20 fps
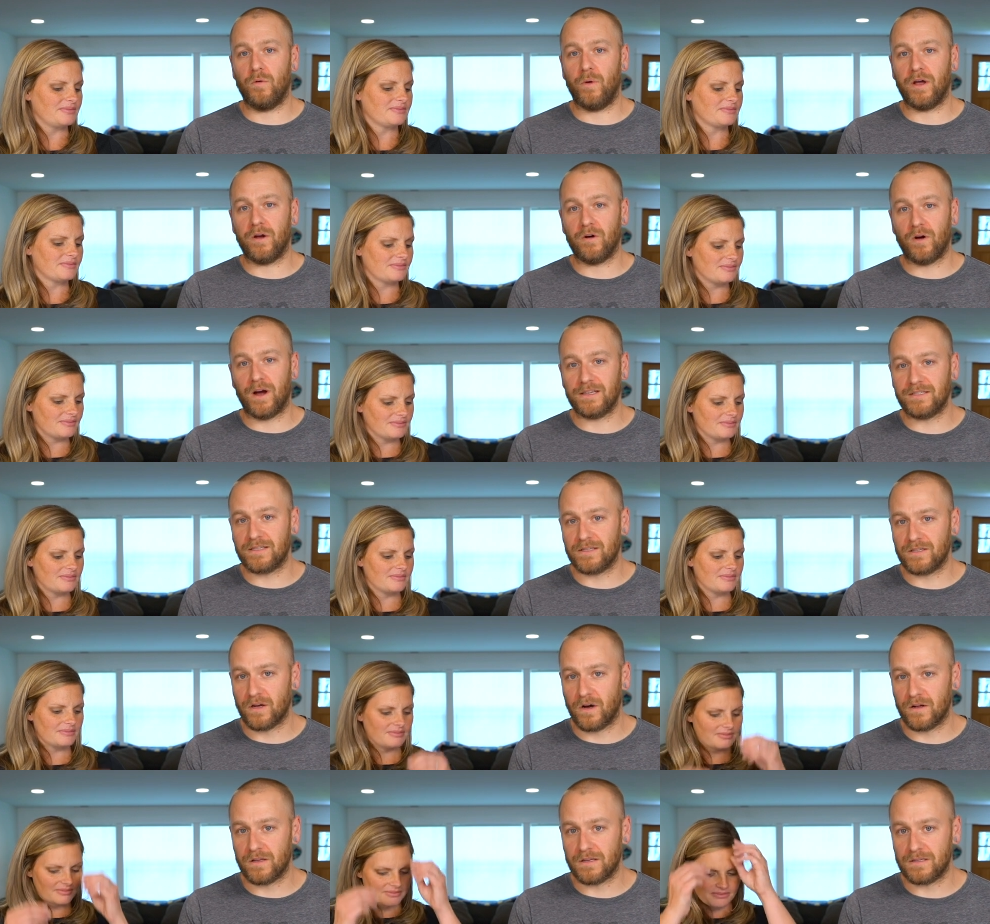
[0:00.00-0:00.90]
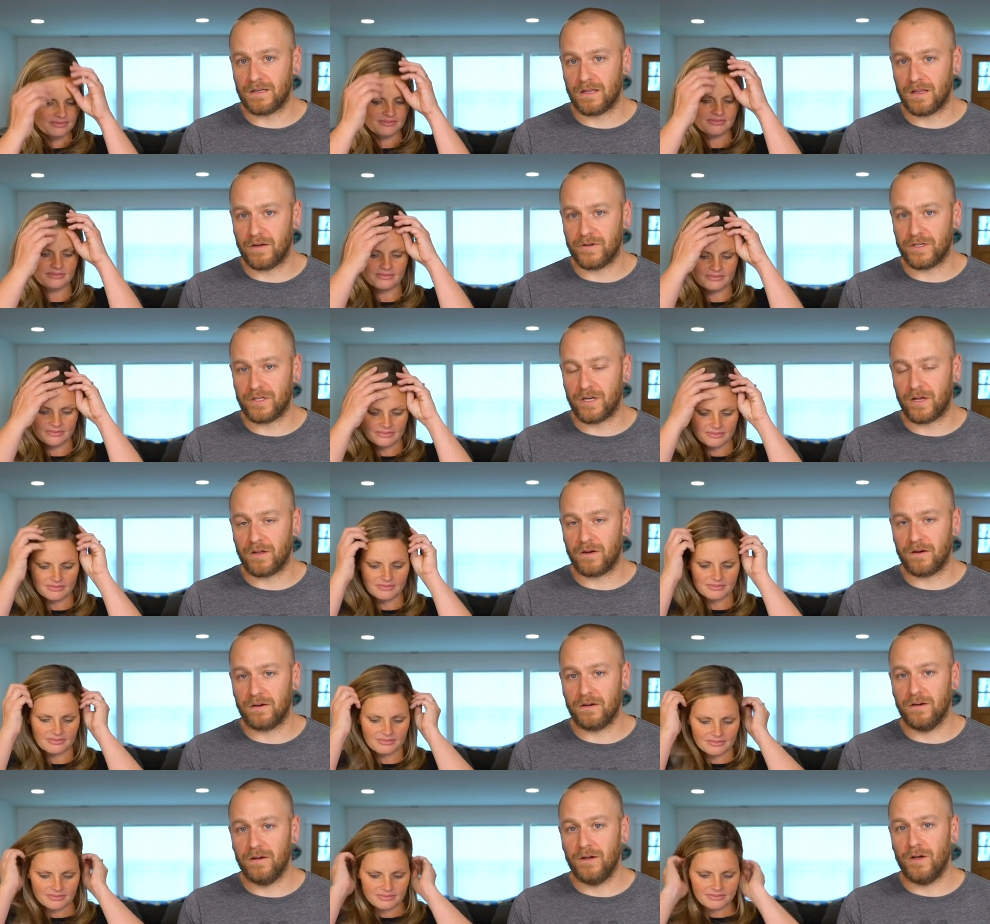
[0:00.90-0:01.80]
Speaker 1: the way Christ has called us to love each other
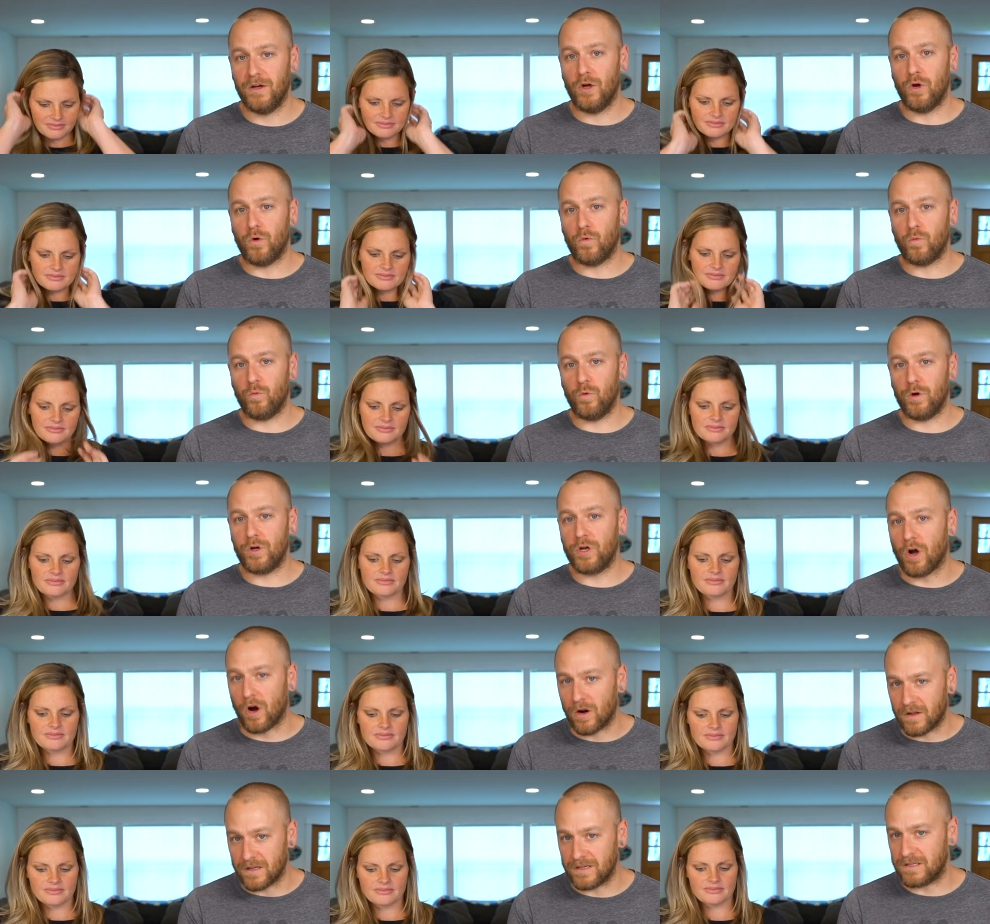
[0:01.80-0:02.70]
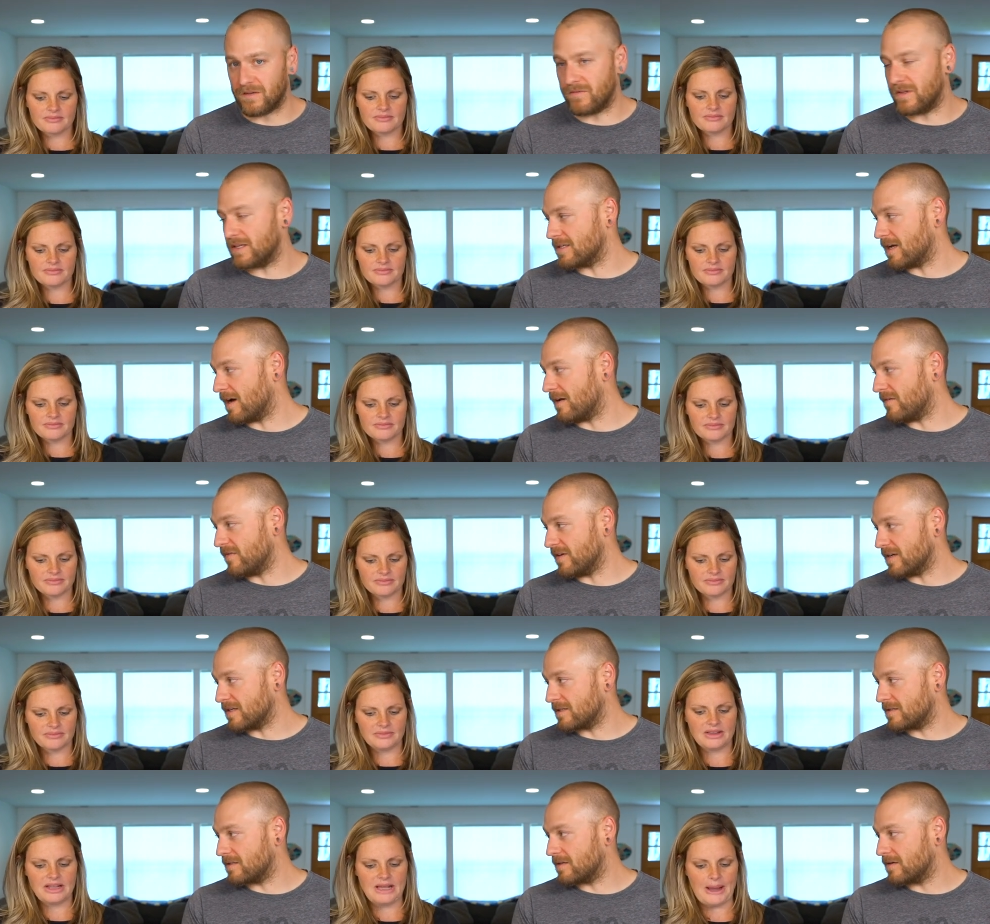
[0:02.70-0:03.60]
regardless if this got
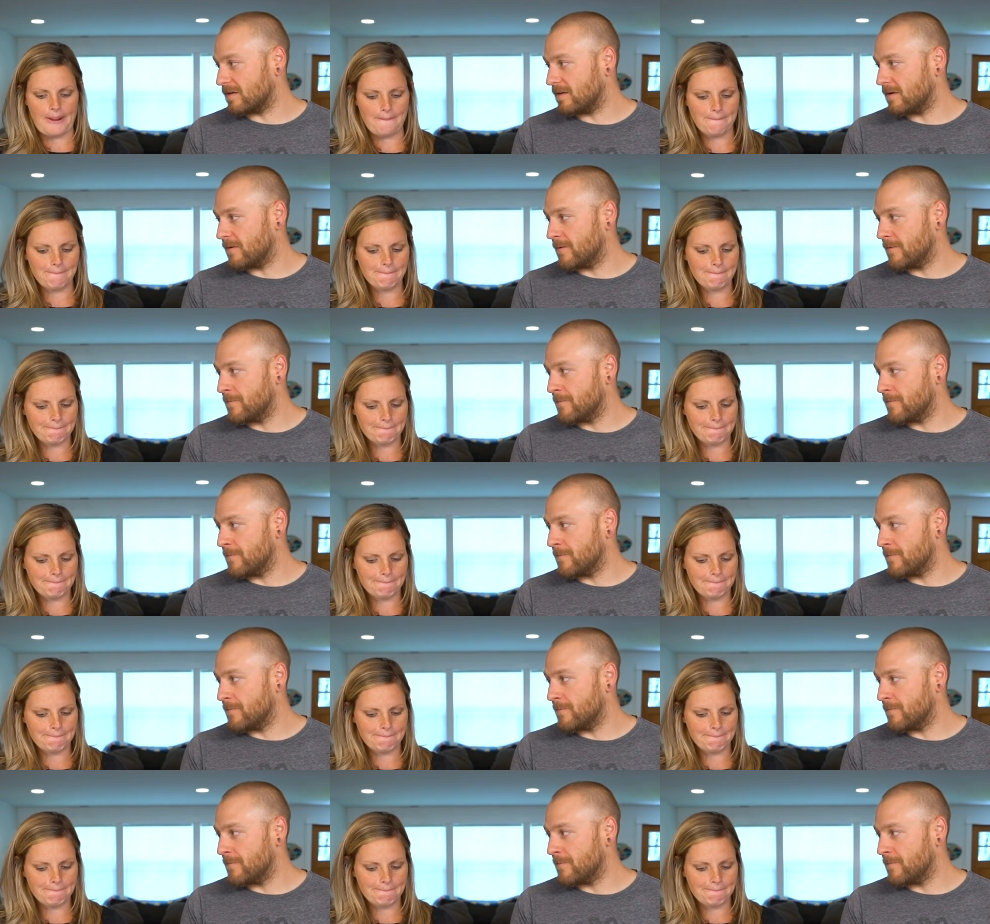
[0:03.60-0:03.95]
fixed. Yeah.